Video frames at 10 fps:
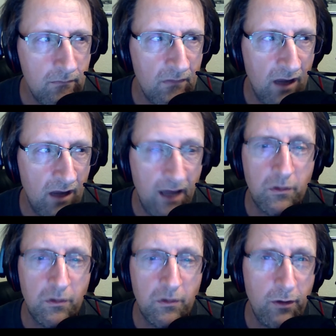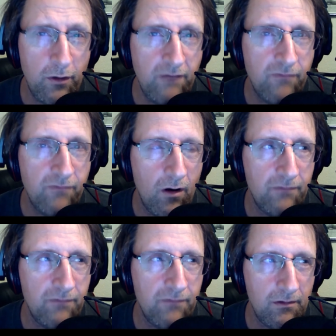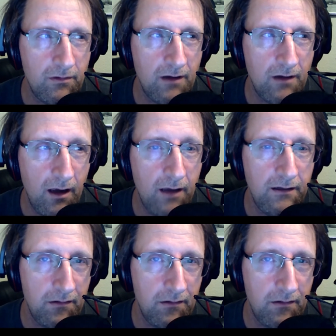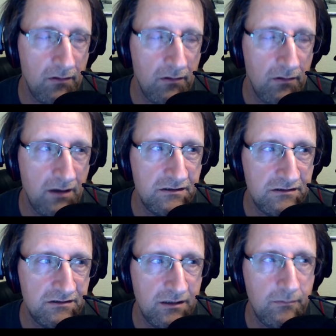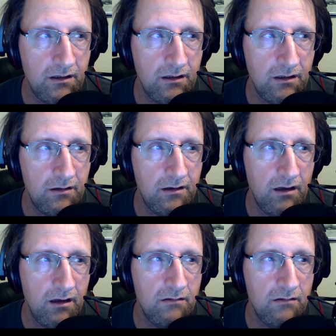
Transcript: I was pretty far from God in this relationship, because I